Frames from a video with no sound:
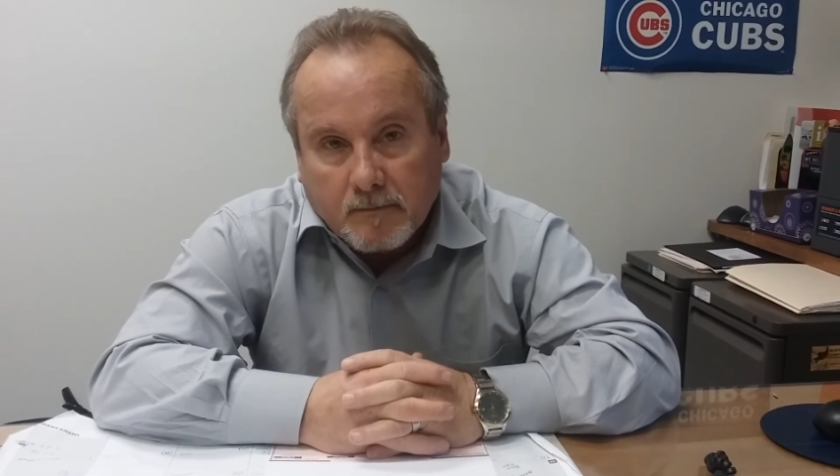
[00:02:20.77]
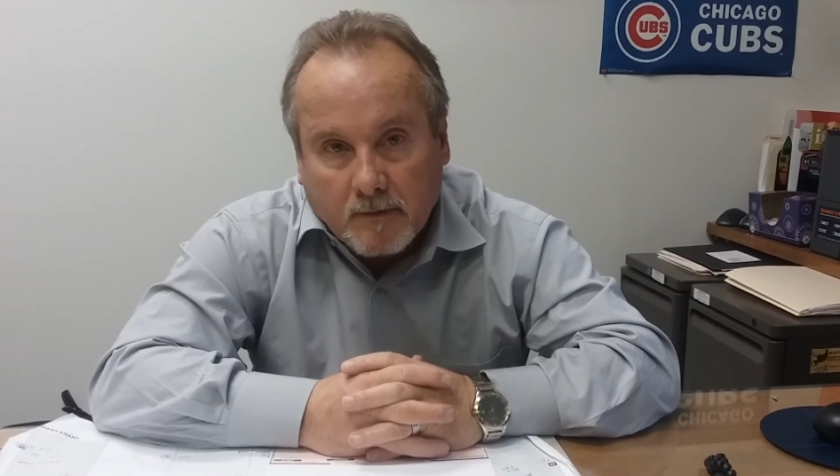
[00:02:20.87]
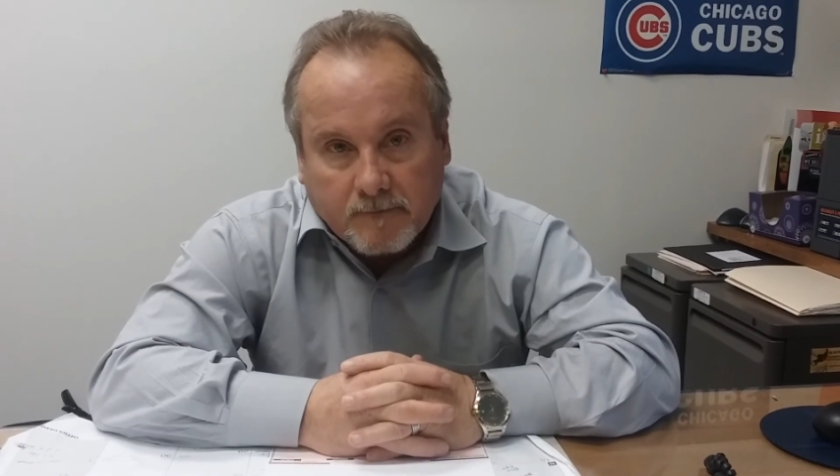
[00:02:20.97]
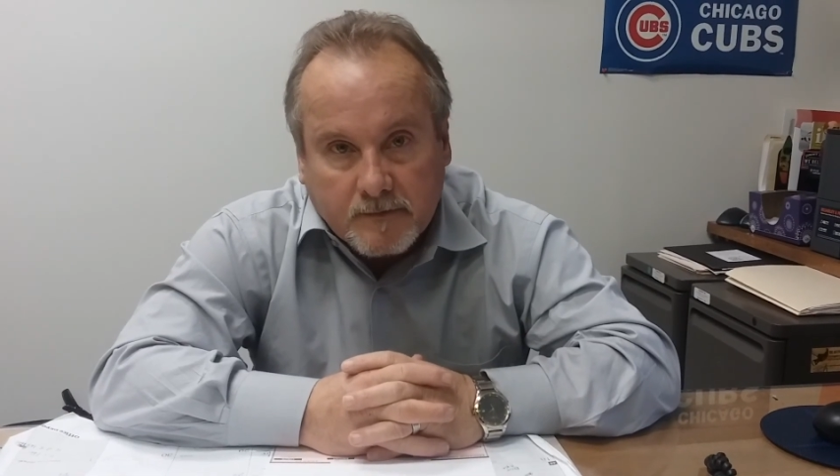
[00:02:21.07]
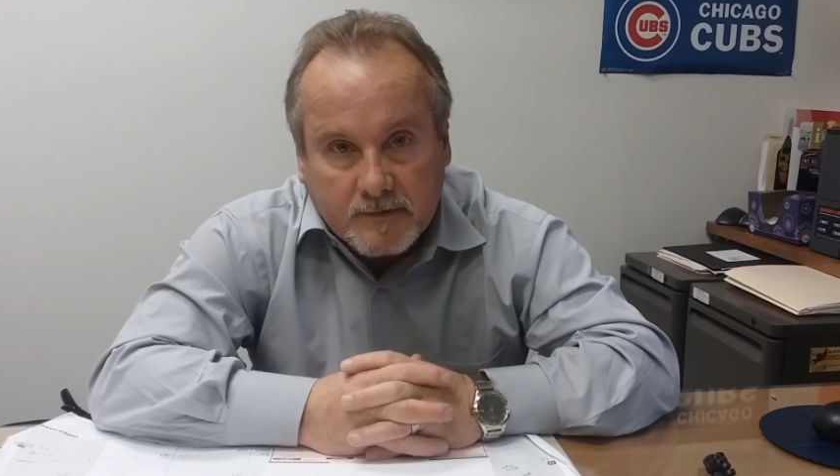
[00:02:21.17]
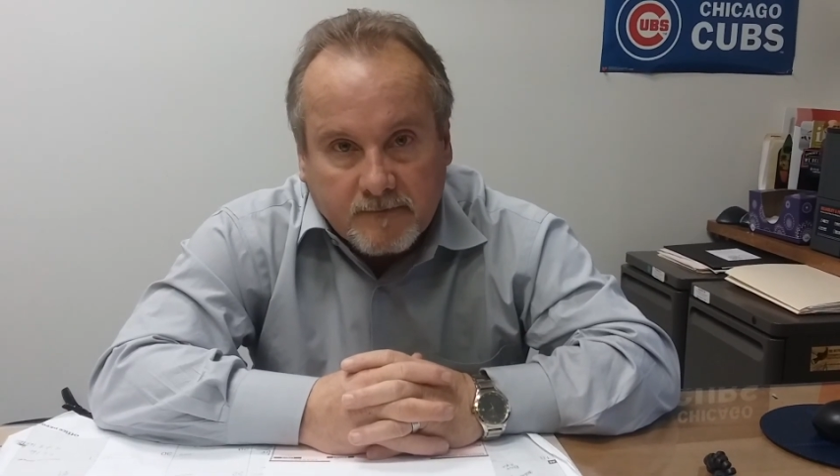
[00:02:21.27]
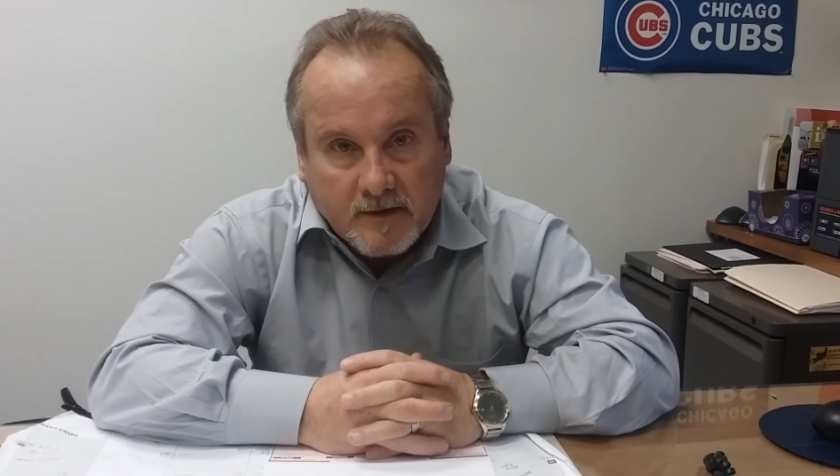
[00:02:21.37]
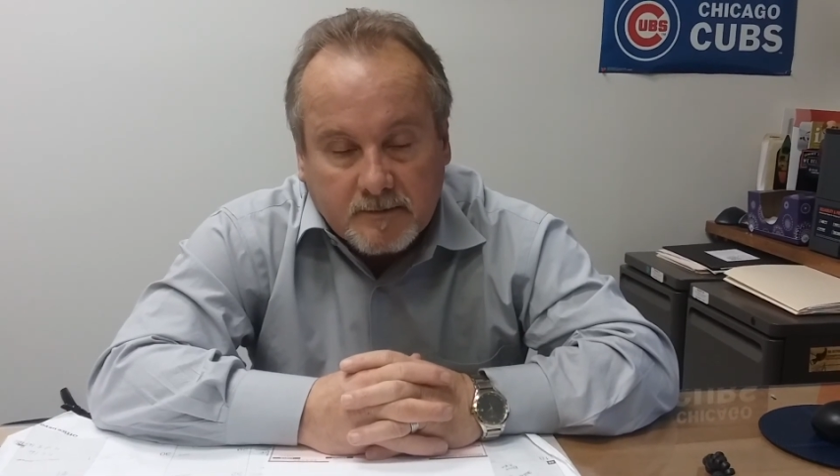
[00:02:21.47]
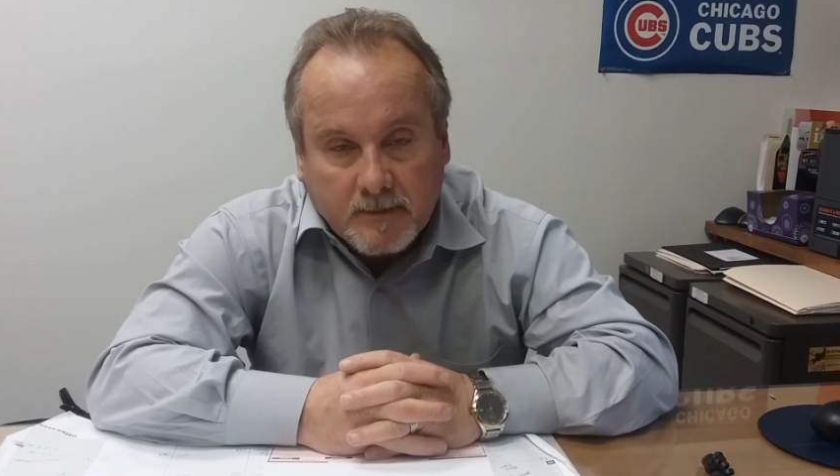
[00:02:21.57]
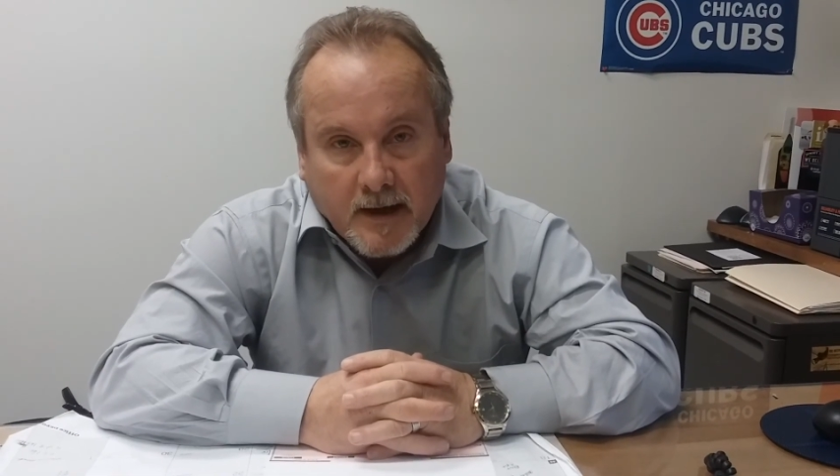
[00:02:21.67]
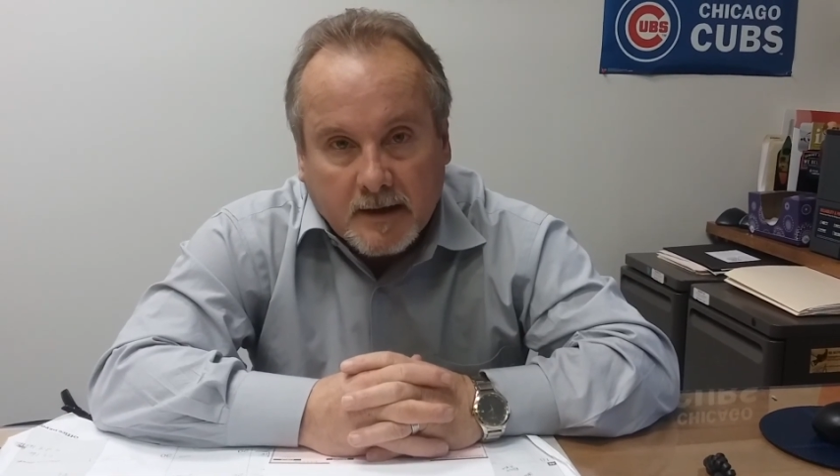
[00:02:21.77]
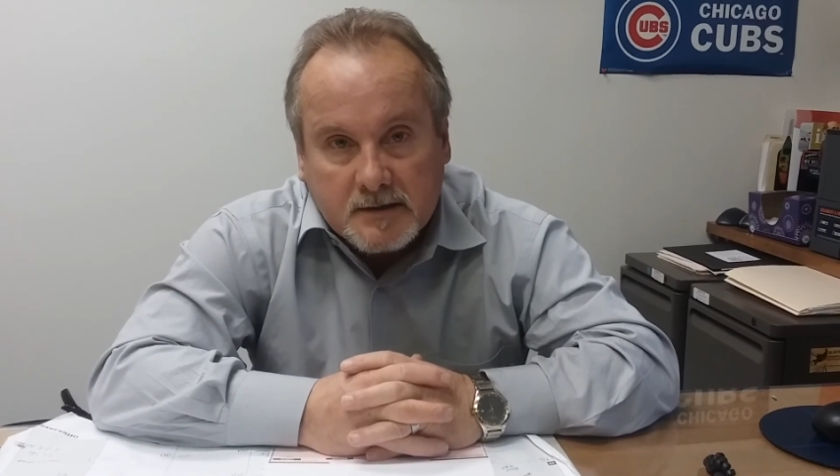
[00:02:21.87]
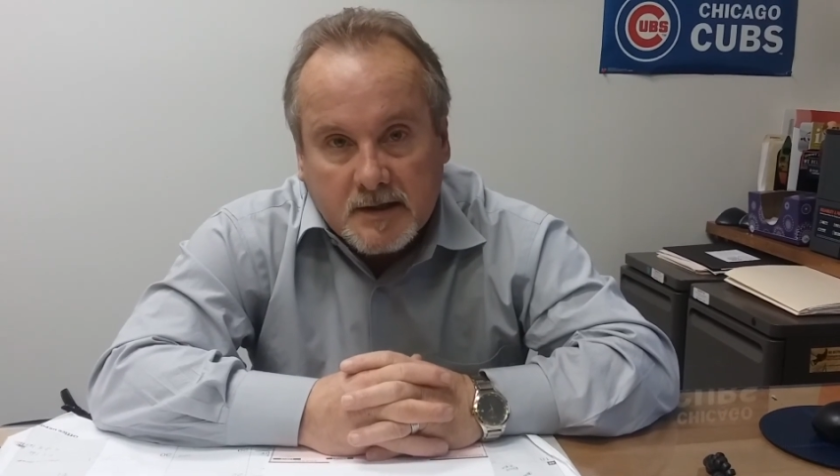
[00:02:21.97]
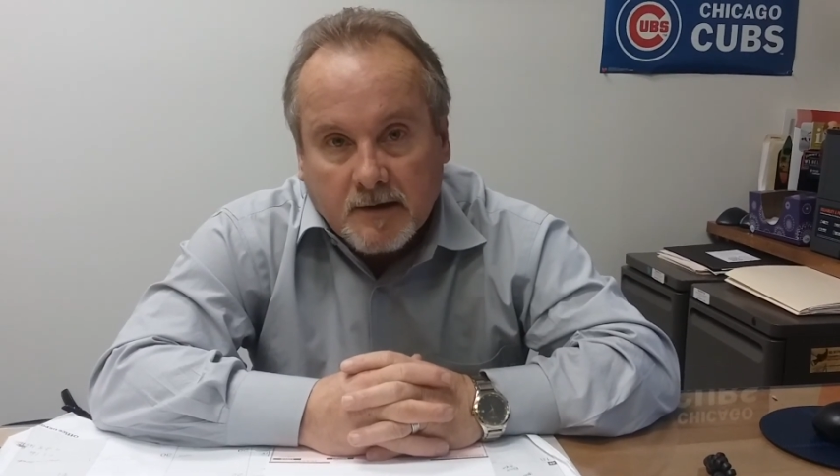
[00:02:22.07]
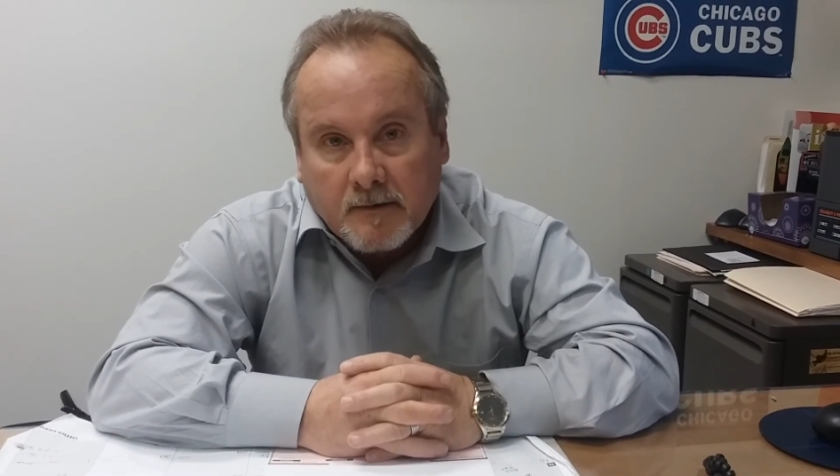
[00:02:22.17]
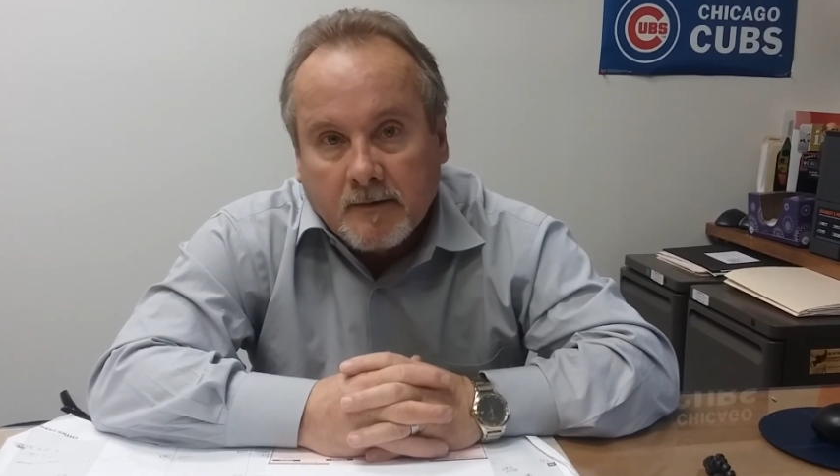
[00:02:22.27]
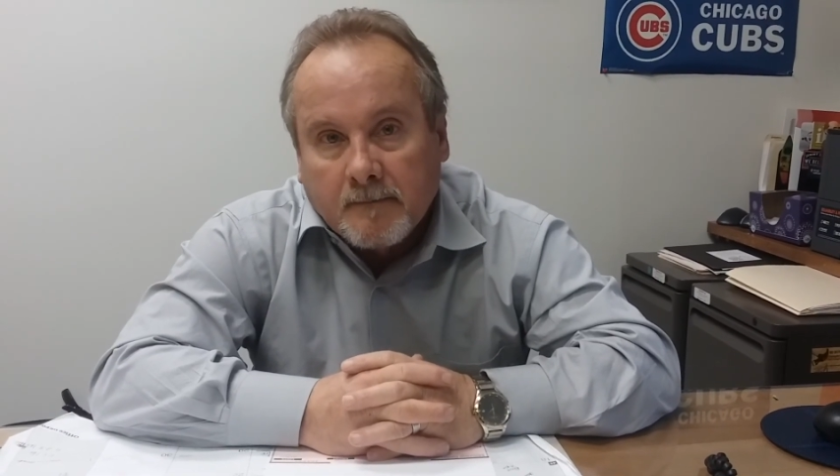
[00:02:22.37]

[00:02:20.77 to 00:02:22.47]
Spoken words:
Workforce Investment Act, etc.,